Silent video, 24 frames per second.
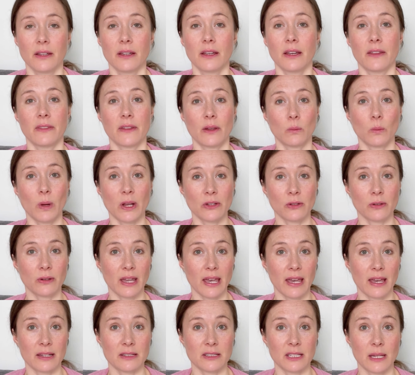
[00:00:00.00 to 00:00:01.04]
And then when your
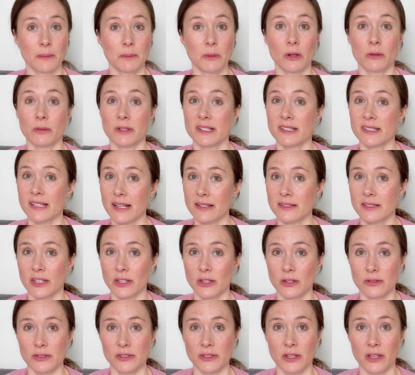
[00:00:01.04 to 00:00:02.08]
care team are assessing
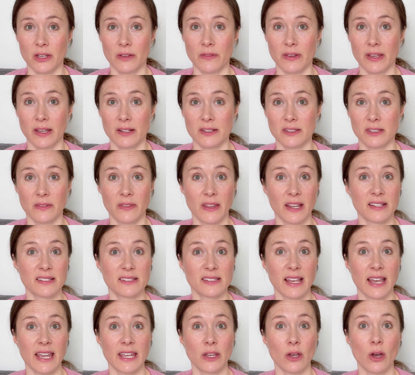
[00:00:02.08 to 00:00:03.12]
your cervix and they
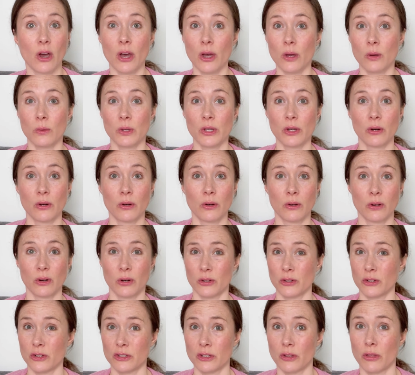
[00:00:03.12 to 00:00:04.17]
say, oh, you're
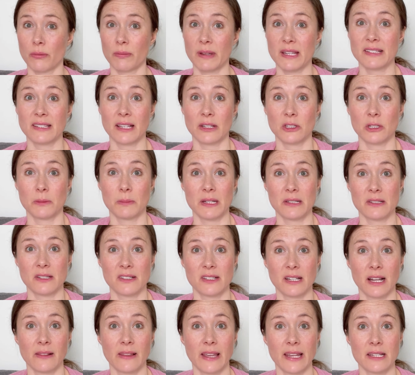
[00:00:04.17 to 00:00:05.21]
under 3 centimetres
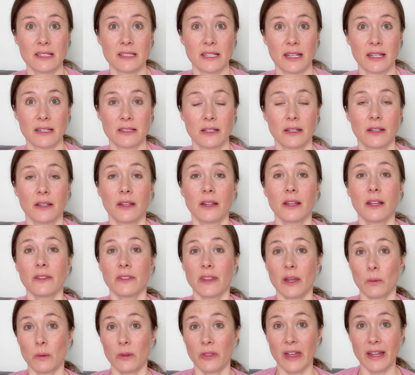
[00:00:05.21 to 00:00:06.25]
dilated,
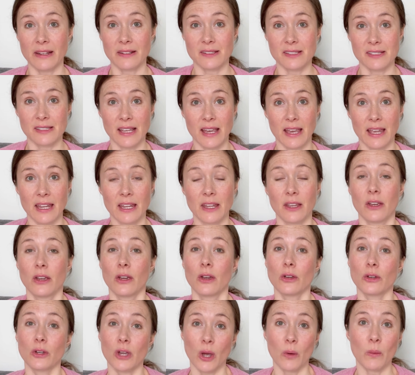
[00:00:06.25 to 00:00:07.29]
they will then say,
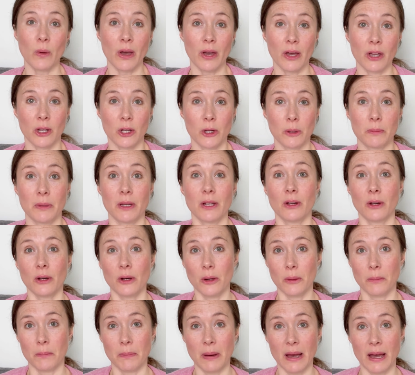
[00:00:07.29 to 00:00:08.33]
go home and
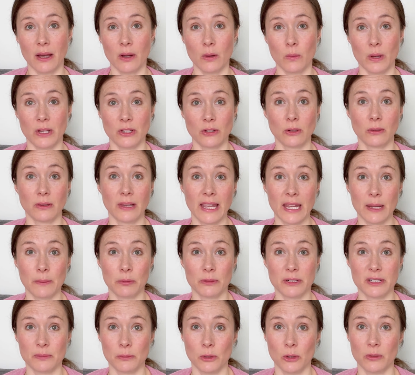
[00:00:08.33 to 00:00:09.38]
come back when your
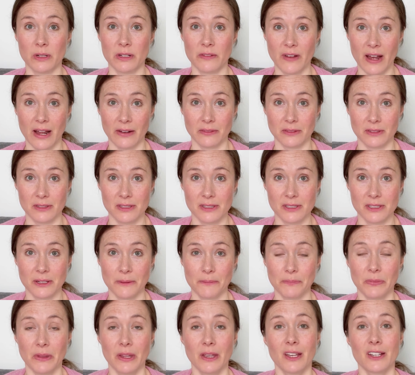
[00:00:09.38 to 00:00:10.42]
labour is more advanced.
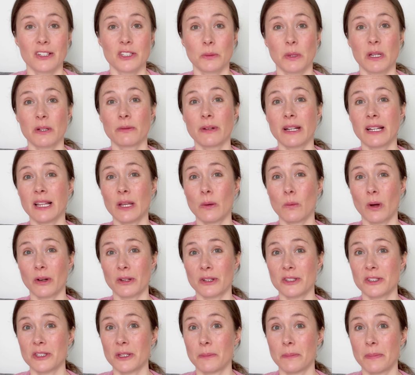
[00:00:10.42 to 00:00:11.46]
So we really
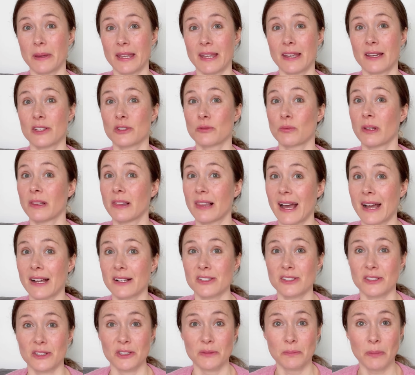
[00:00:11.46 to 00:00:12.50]
want to be as
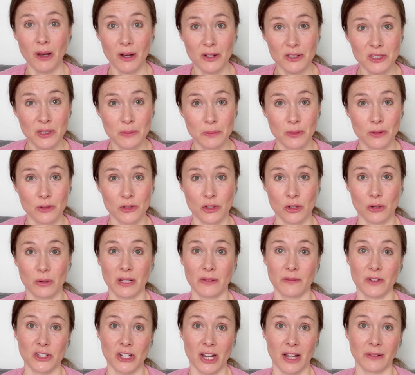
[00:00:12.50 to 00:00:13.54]
relaxed as possible
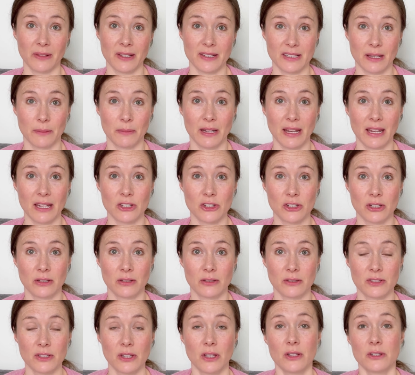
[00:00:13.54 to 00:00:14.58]
during vaginal
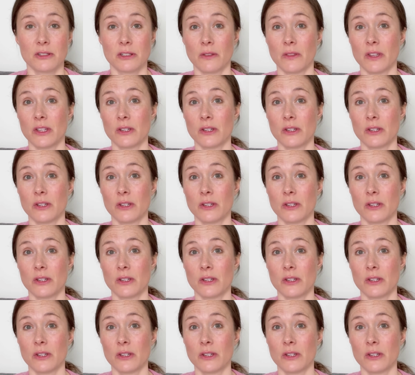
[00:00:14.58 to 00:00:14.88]
examinations so that